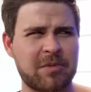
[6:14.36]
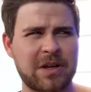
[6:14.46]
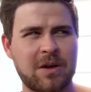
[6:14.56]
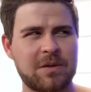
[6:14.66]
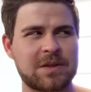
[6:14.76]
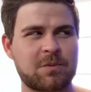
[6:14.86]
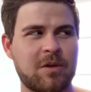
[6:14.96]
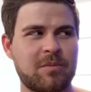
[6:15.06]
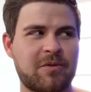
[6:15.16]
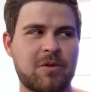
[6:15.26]
have probably heard this
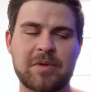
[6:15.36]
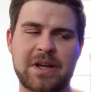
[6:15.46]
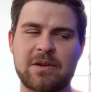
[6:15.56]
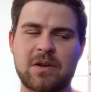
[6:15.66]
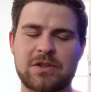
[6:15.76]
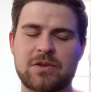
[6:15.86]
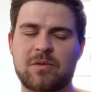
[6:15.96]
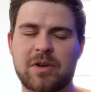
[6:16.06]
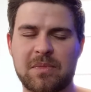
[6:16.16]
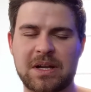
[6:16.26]
word before, but they're not
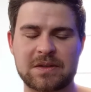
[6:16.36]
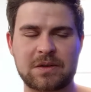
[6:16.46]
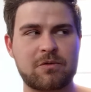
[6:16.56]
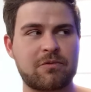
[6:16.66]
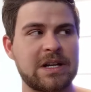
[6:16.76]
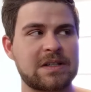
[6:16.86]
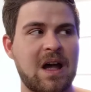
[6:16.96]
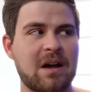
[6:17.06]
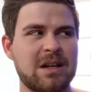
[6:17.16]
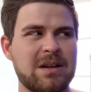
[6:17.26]
sure what it means. It's called
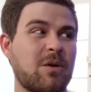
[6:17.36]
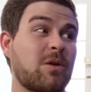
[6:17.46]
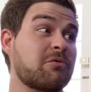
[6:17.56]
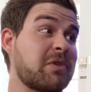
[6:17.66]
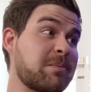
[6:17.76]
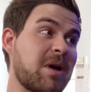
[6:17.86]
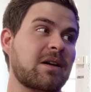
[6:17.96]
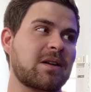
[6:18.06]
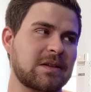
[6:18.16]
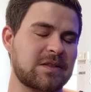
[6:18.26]
retargeting or
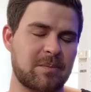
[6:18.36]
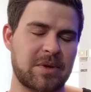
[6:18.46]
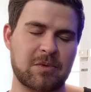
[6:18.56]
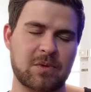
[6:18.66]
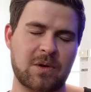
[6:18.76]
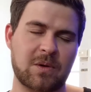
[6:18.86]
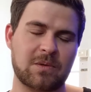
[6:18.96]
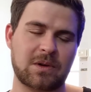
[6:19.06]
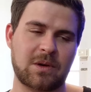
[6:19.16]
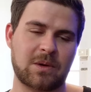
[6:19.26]
remarketing, some people
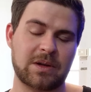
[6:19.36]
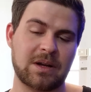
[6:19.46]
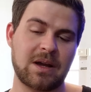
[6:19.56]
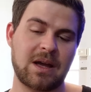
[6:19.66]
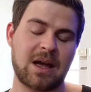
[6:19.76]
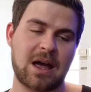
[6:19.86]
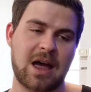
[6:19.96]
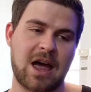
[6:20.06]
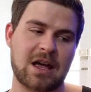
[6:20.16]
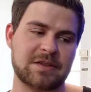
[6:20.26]
call
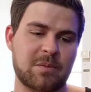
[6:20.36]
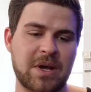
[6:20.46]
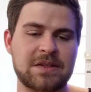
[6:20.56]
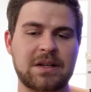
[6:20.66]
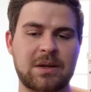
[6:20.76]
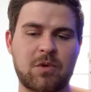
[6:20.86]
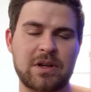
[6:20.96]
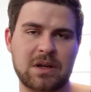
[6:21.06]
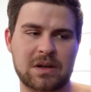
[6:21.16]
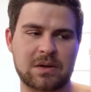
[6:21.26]
it. So basically
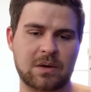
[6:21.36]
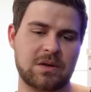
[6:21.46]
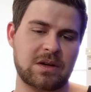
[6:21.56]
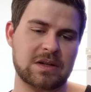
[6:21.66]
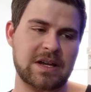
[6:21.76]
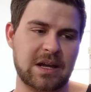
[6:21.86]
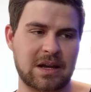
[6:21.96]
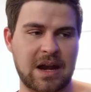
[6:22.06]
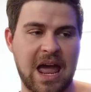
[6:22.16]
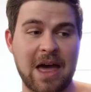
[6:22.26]
what you can do, you can take
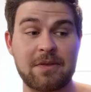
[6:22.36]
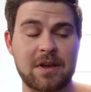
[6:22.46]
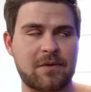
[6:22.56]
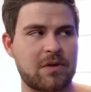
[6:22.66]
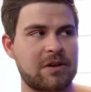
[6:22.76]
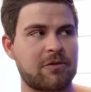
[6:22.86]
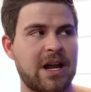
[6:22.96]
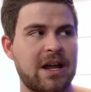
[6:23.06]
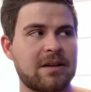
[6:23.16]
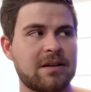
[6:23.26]
an ad that you've already
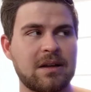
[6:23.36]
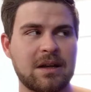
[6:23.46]
created,